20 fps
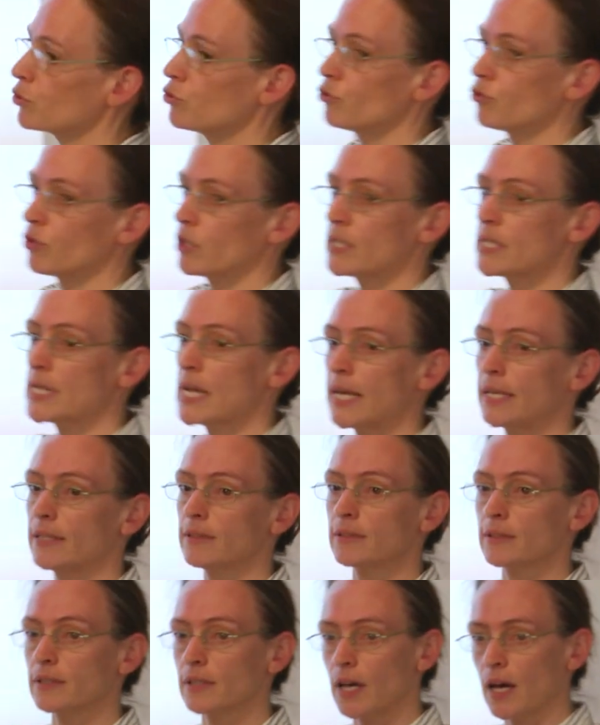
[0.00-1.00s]
to
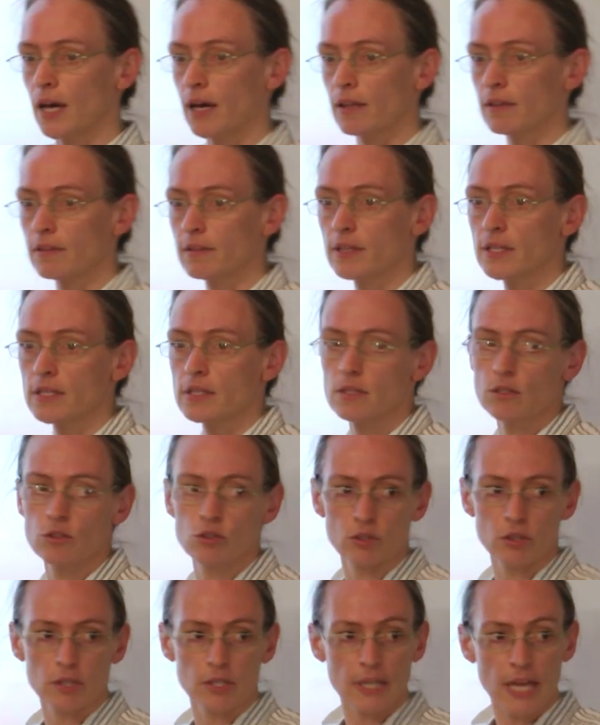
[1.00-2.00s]
translate this
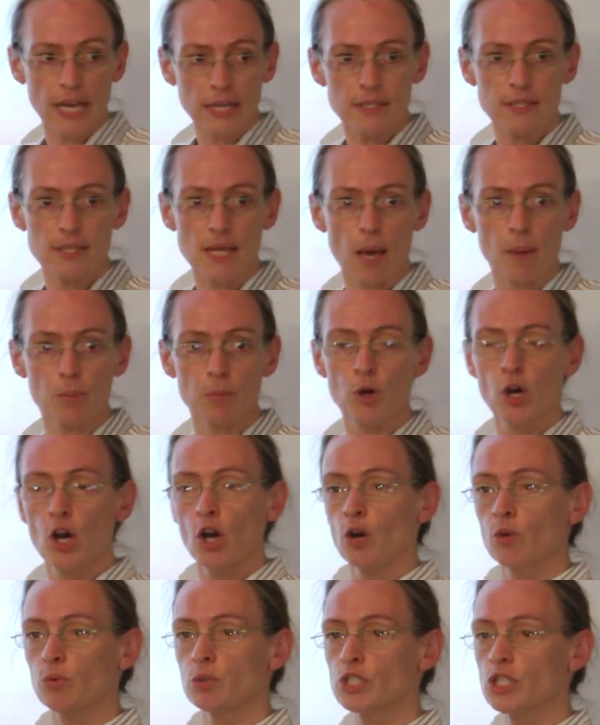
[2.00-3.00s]
to the next step,
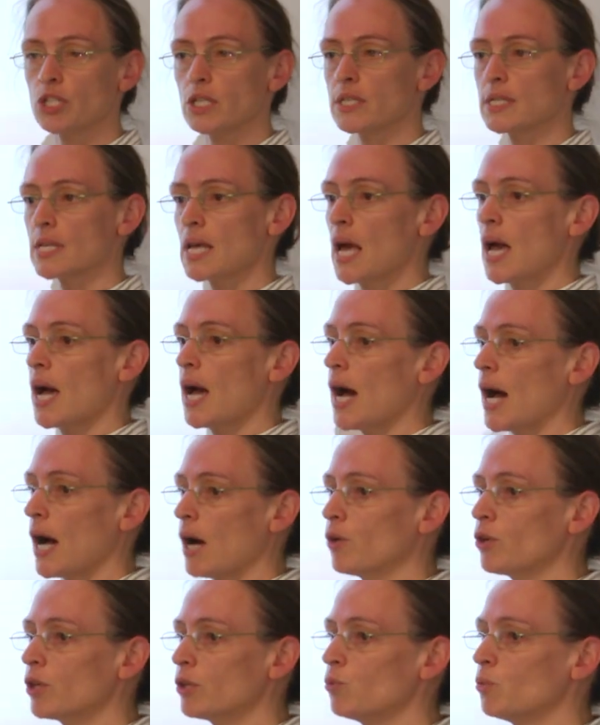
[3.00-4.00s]
which is
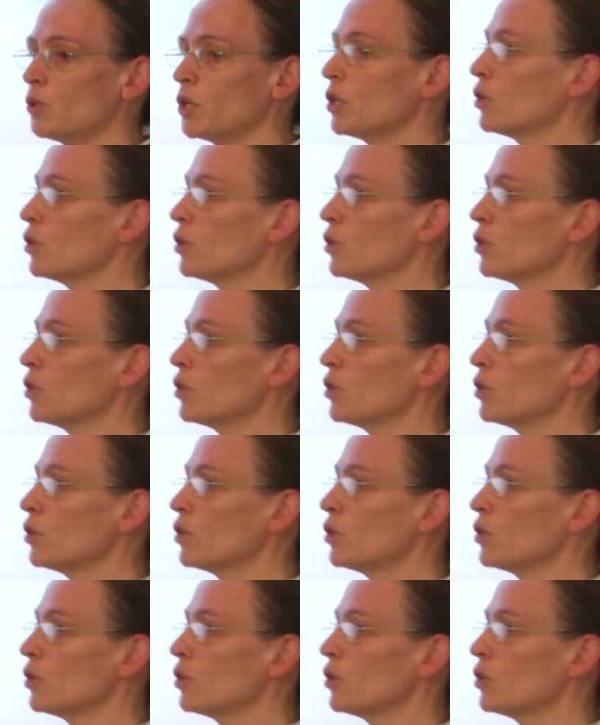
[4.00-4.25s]
how can we